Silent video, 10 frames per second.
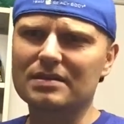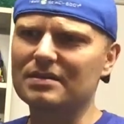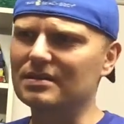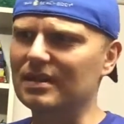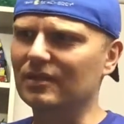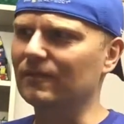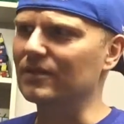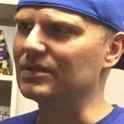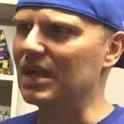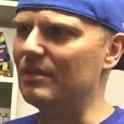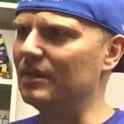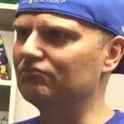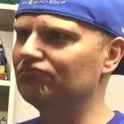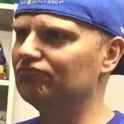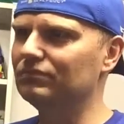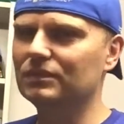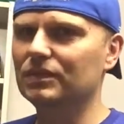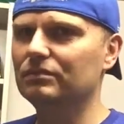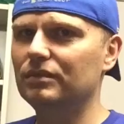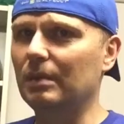This is like the first time in
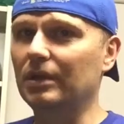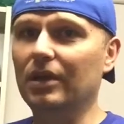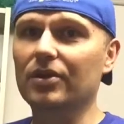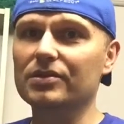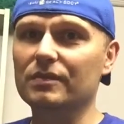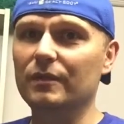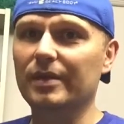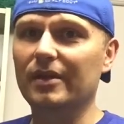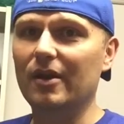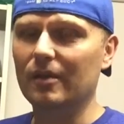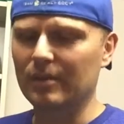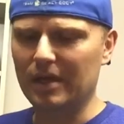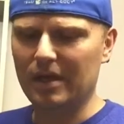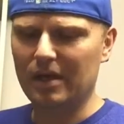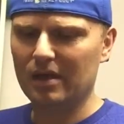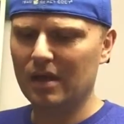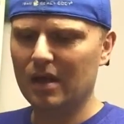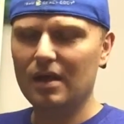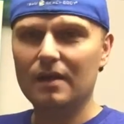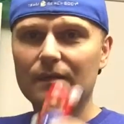probably years that we've been there, but
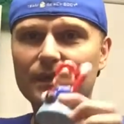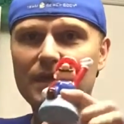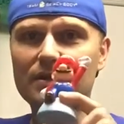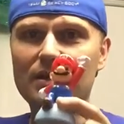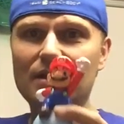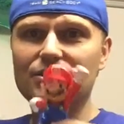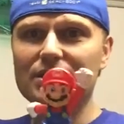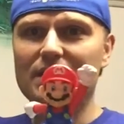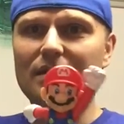they're actually